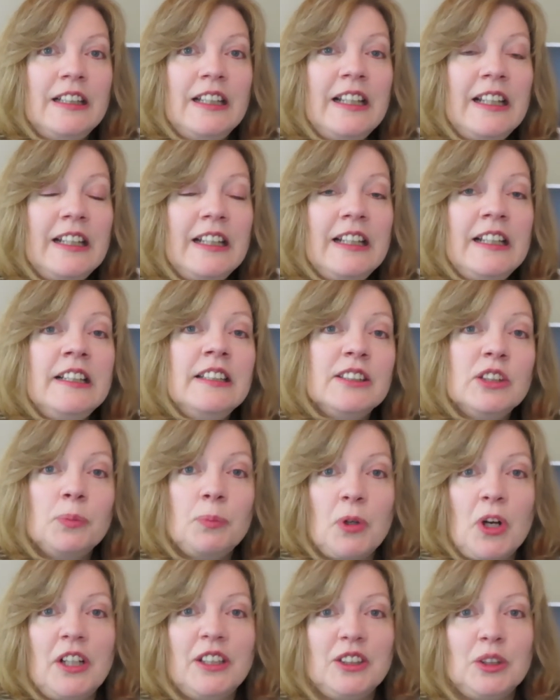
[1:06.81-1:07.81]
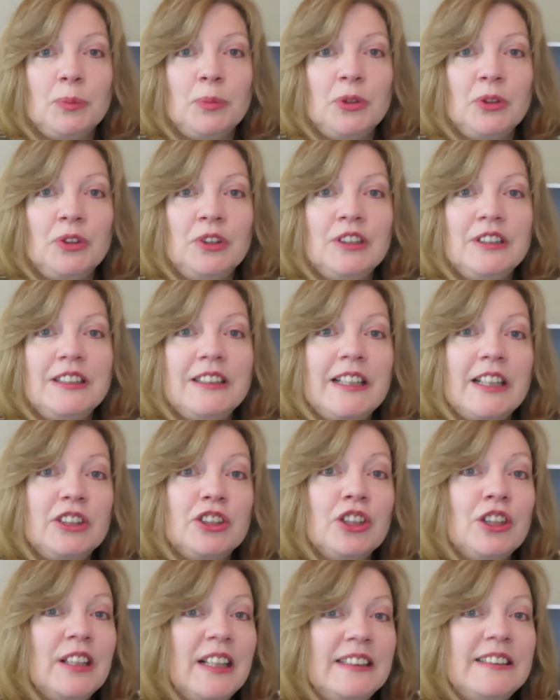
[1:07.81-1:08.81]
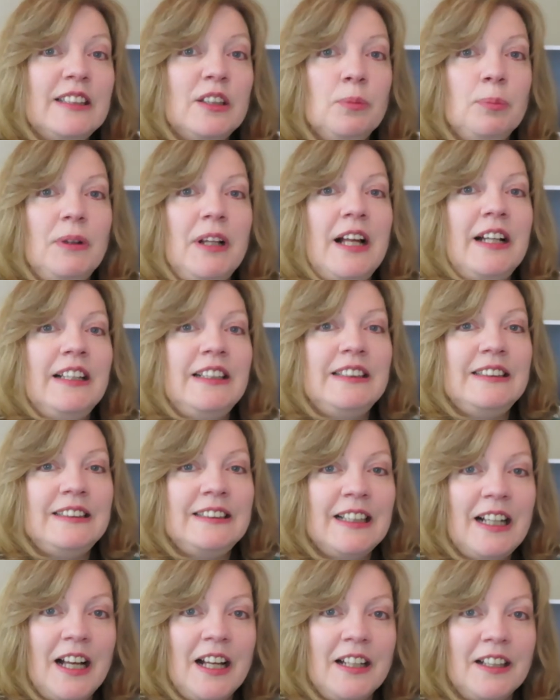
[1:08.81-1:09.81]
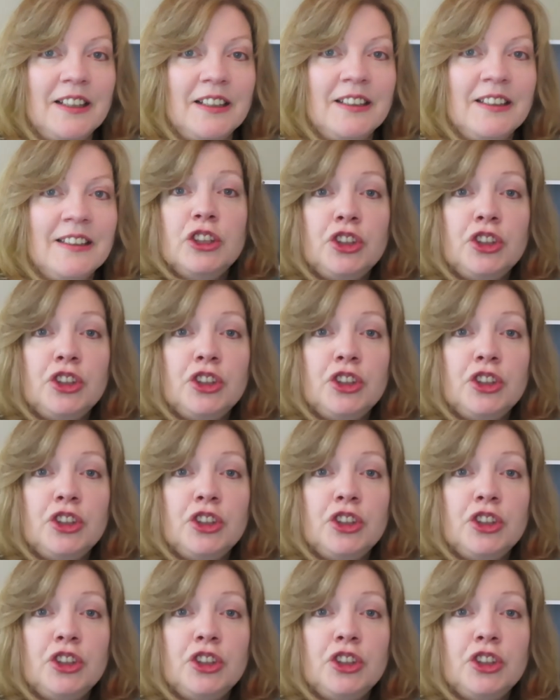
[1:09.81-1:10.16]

it is possible to get your lesson planning done